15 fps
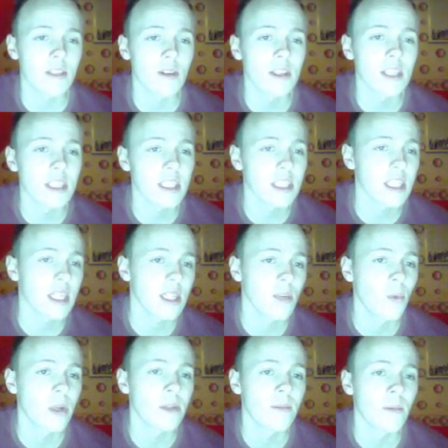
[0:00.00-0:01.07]
a Swords Dancing
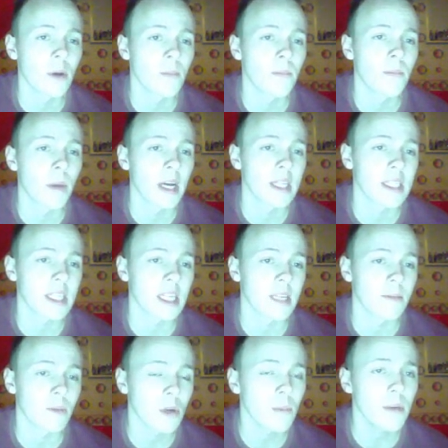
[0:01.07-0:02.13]
set with Bug Bite
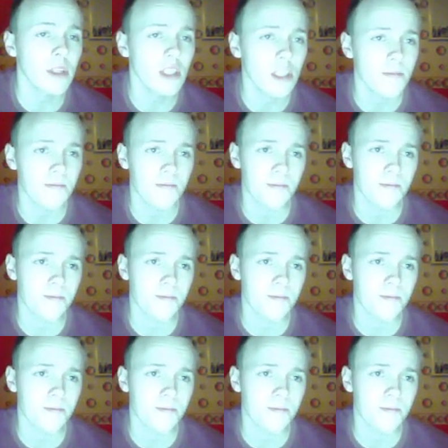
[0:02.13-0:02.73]
and Bullet Punch.